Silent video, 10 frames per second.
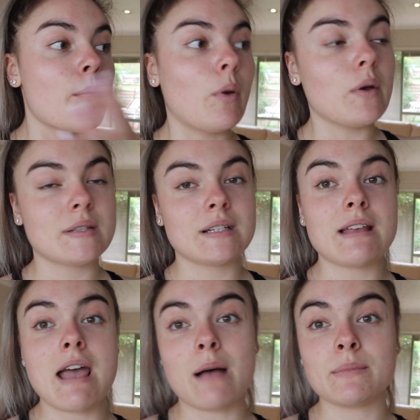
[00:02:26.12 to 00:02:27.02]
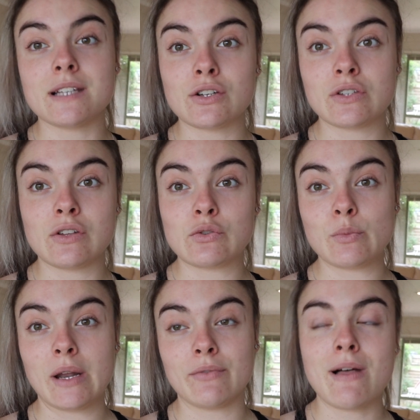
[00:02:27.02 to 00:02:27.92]
personally, I'm such a social
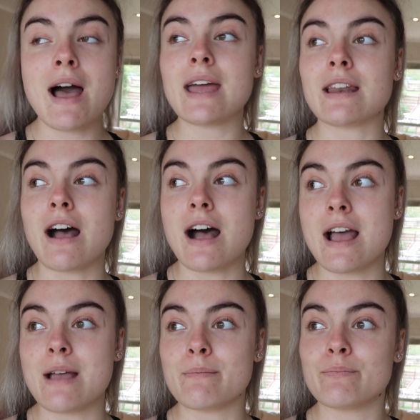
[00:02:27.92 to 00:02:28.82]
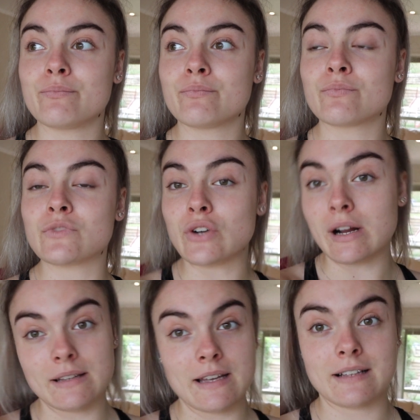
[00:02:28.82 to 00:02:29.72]
butterfly and I'm
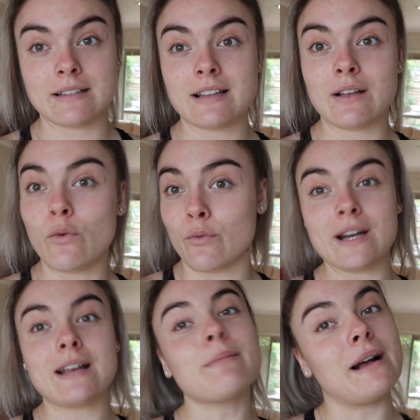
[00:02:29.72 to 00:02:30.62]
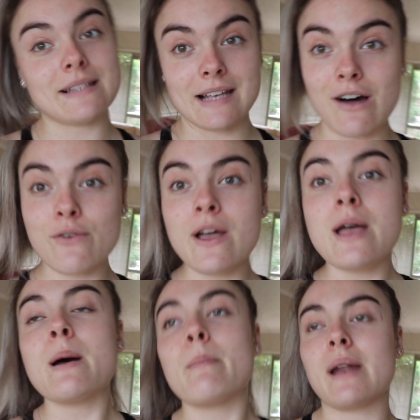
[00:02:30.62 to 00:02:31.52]
struggling already myself,
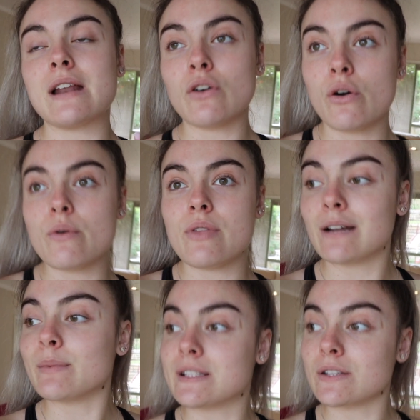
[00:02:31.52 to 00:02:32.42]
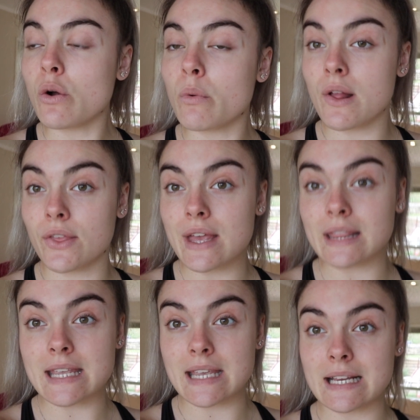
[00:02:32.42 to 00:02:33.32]
but I know that it'll be so worth it
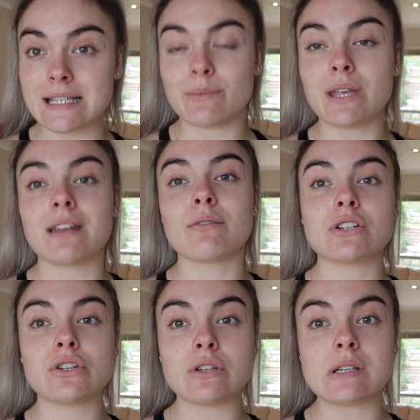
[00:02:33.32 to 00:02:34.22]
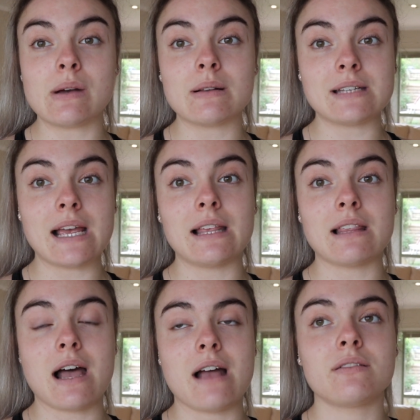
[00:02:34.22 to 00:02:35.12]
in the end and we can return to our daily
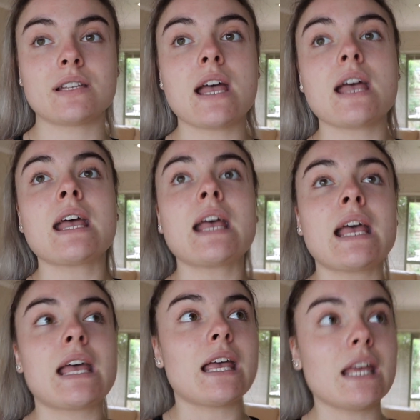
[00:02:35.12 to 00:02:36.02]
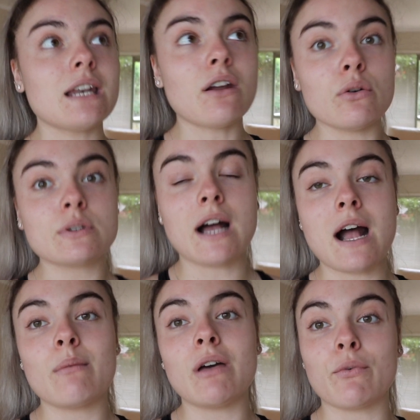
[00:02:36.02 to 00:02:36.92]
lives in no
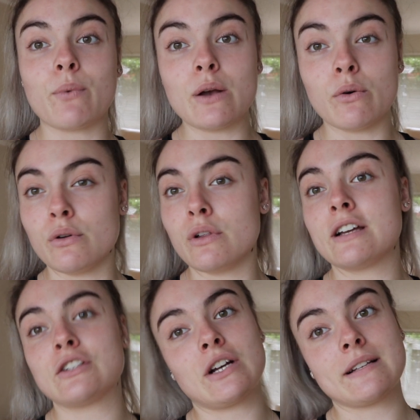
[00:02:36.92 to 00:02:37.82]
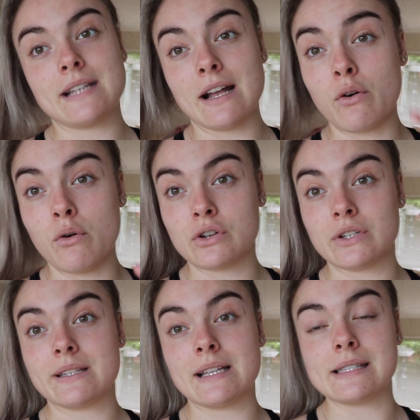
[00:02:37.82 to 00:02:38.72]
time if we all just are
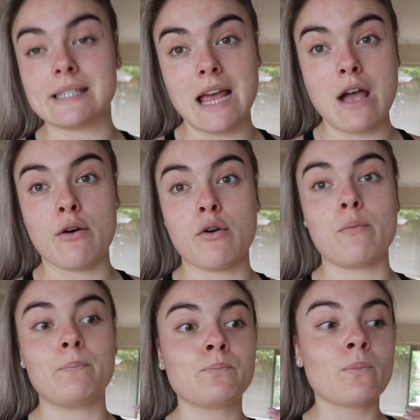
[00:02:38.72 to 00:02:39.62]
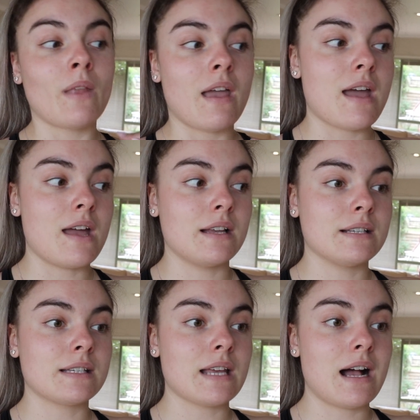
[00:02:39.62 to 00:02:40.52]
cautious and stay home
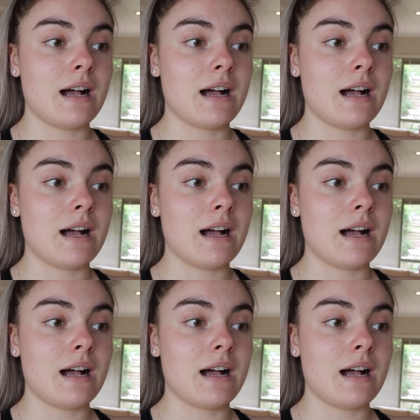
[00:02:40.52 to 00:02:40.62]
and